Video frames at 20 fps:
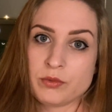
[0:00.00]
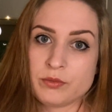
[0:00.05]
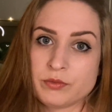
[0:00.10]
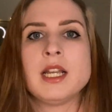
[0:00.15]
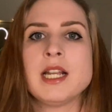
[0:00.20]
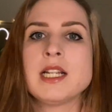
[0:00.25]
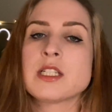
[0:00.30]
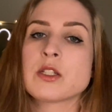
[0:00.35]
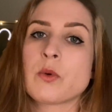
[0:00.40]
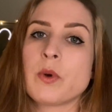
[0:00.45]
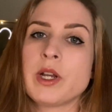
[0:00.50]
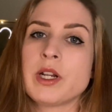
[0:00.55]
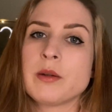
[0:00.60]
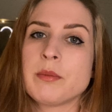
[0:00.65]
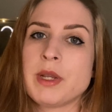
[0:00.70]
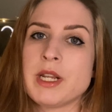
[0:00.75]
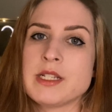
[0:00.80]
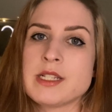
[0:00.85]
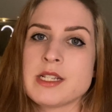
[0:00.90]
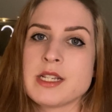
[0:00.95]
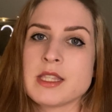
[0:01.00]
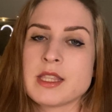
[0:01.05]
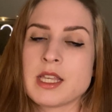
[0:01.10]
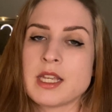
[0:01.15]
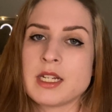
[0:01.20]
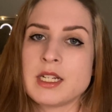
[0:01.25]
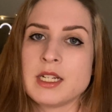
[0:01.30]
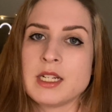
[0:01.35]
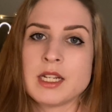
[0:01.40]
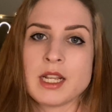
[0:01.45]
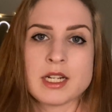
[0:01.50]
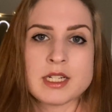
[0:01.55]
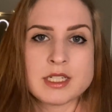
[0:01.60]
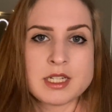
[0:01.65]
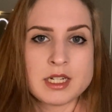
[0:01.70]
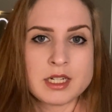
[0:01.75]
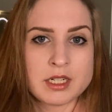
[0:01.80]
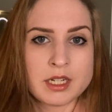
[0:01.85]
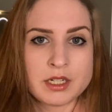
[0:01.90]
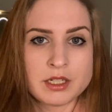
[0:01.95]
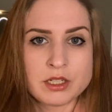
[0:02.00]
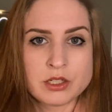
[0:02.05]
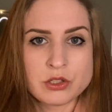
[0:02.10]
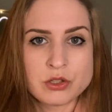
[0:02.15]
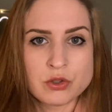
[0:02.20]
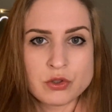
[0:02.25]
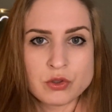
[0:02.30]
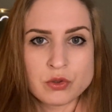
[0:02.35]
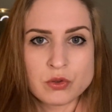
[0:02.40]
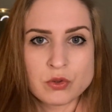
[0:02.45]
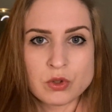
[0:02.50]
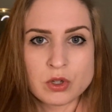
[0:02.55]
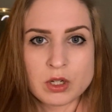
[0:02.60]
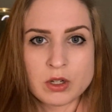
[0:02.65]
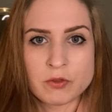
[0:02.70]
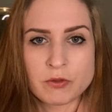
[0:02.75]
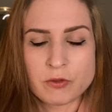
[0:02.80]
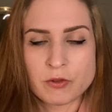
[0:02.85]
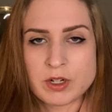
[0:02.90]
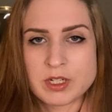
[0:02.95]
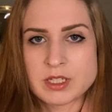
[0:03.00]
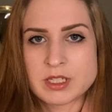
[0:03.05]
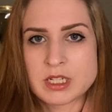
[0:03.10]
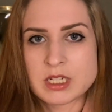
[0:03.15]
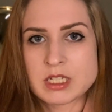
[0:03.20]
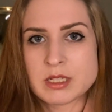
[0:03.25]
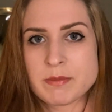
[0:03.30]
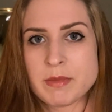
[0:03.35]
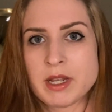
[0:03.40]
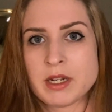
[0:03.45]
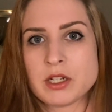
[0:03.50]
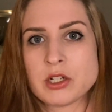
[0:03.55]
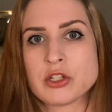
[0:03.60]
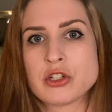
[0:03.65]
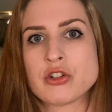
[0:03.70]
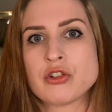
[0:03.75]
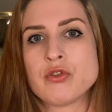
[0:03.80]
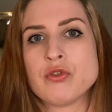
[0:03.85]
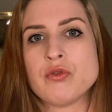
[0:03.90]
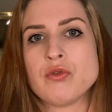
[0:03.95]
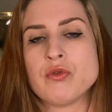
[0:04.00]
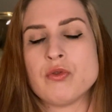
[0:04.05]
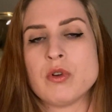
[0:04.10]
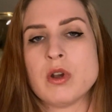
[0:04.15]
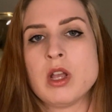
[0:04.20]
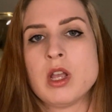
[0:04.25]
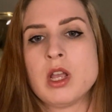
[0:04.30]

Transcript: It's quite amazing that in 1992, forensics managed to